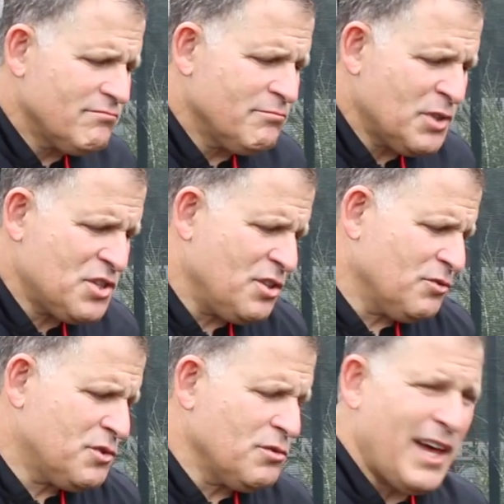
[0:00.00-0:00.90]
But you
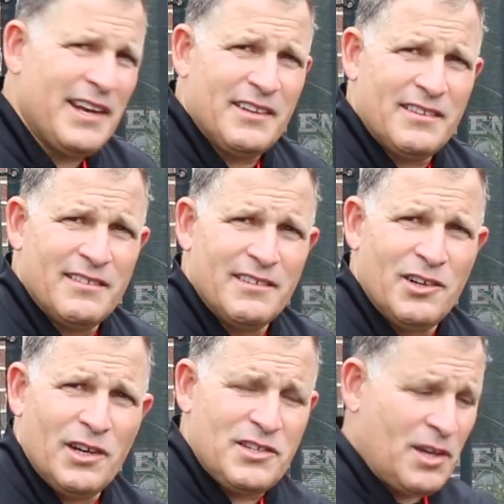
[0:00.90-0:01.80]
don't do that at
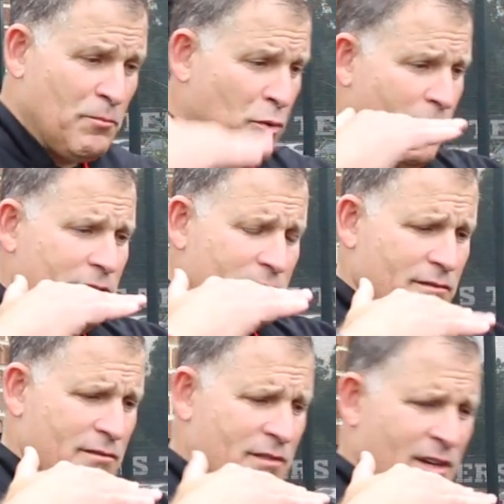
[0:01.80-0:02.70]
some point.
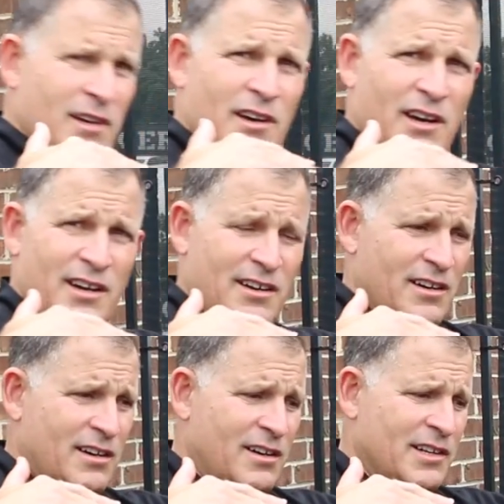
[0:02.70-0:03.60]

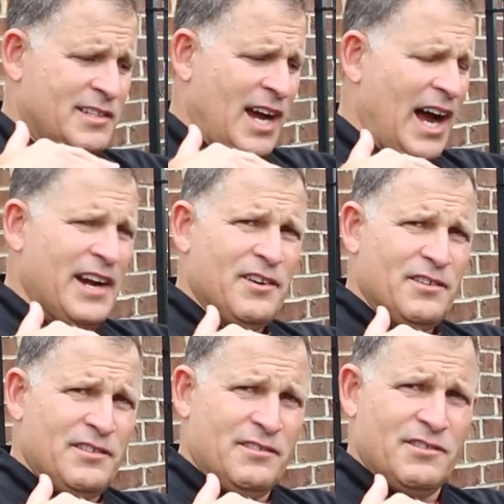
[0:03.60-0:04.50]
A
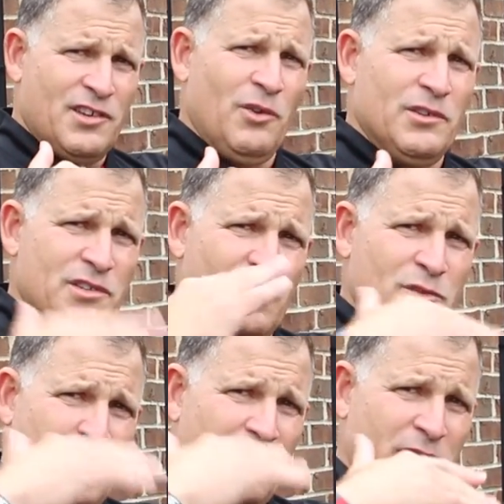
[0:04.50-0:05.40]
tired so-and-so
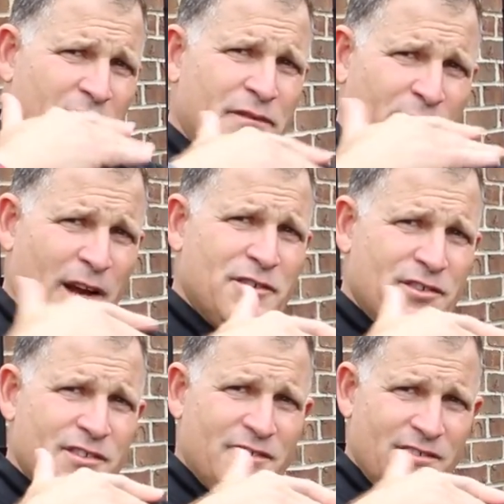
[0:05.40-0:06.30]
is better than a
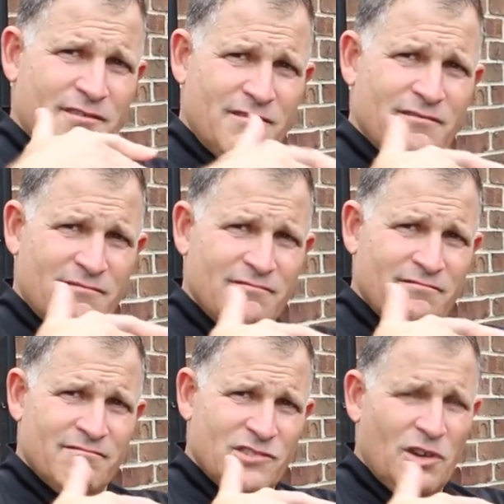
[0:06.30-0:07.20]
fresh
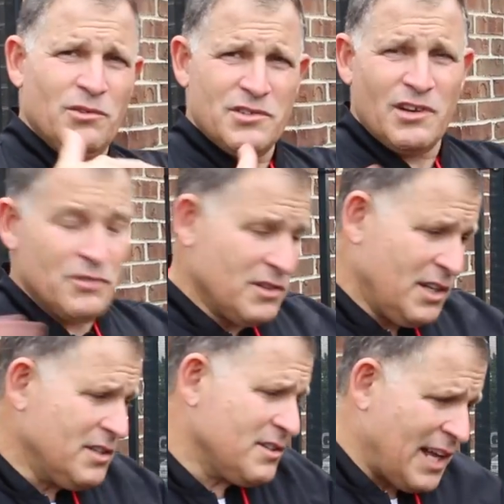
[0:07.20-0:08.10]
so-and-so. So
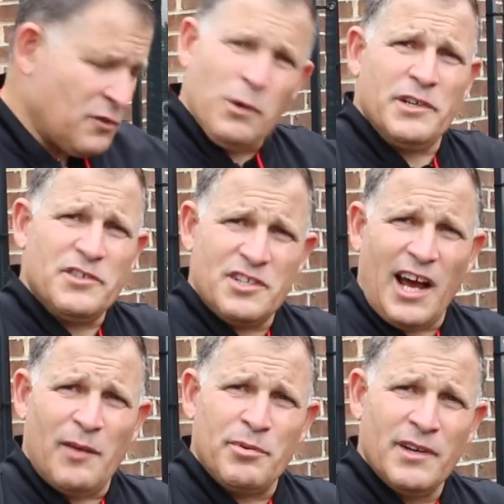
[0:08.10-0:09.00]
then that's where you
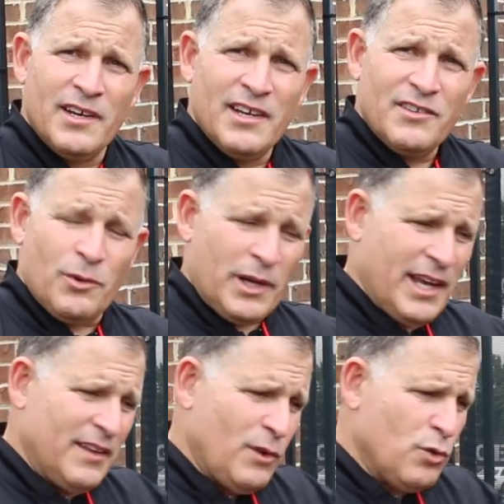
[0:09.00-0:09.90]
stop. So
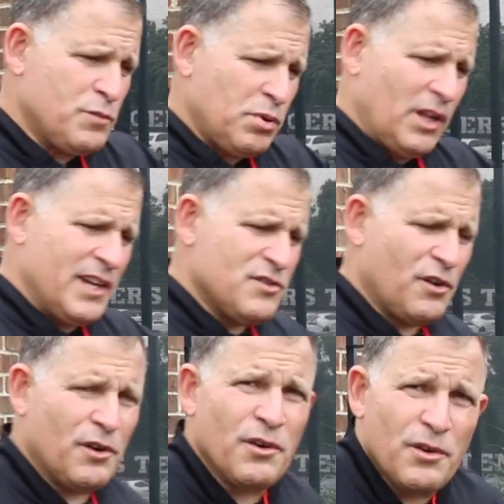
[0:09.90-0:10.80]
again, those plays
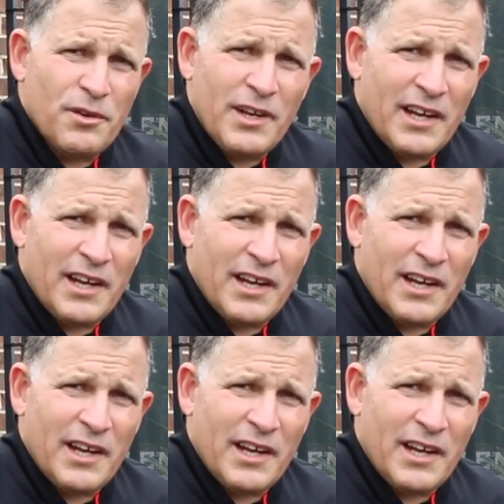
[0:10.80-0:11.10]
are earned.